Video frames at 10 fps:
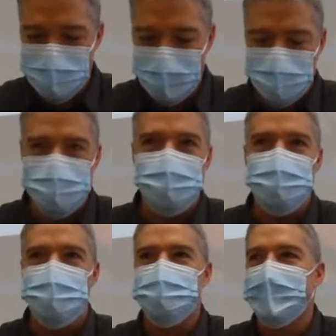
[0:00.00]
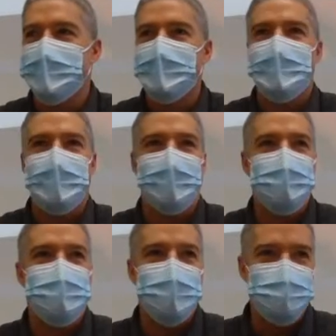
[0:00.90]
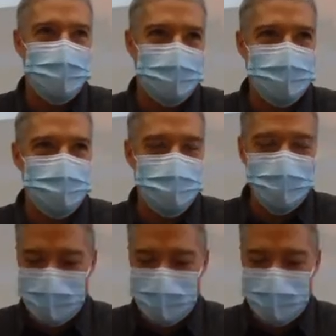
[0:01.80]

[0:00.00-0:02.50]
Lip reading: magma tubes. I hope I didn't do